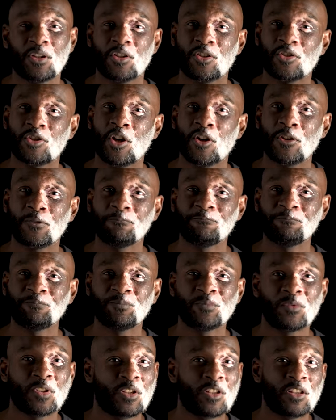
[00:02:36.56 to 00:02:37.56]
So
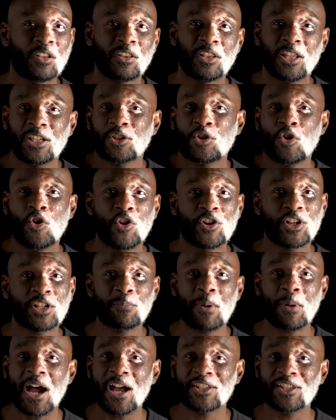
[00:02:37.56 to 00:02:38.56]
let's go on this
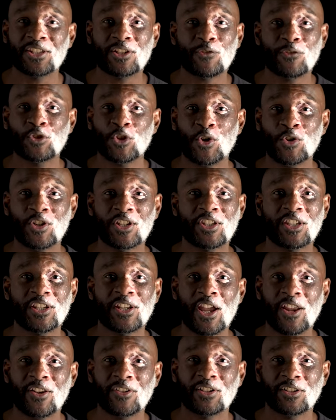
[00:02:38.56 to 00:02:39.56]
positive journey
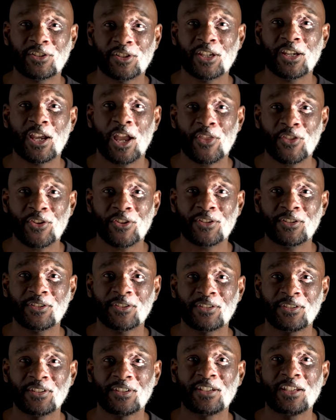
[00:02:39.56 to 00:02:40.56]
to together
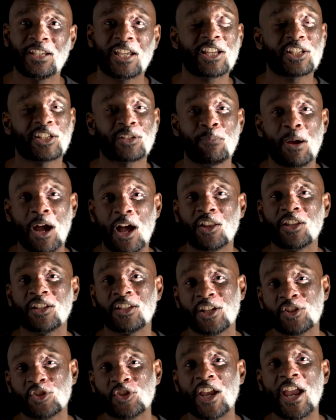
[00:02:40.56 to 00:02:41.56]
and smile and
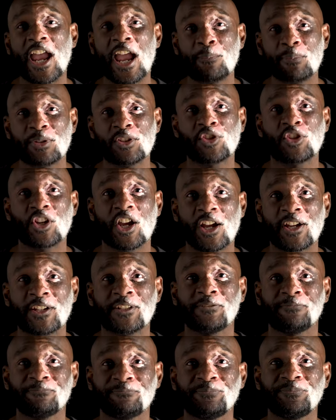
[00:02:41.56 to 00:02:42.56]
let your happy
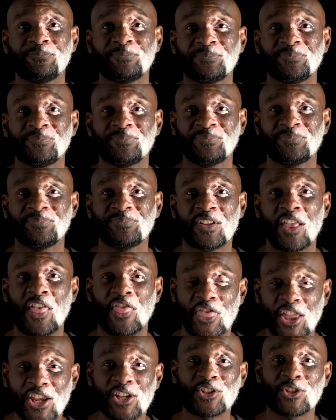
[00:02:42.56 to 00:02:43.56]
shine.
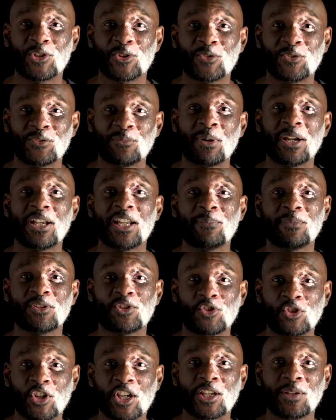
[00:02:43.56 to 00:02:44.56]
Thank you. My name
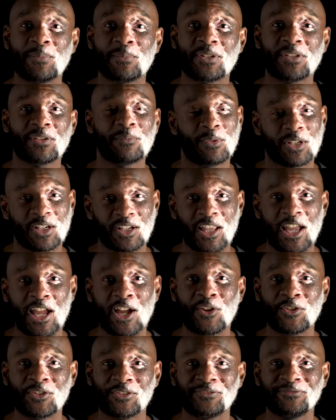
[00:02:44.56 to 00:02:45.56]
is James
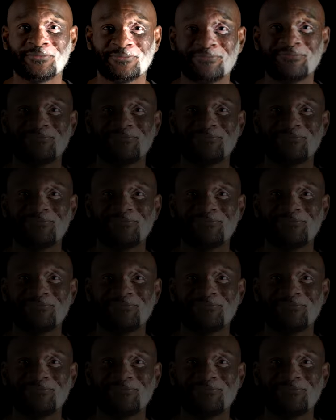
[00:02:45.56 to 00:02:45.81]
McLeod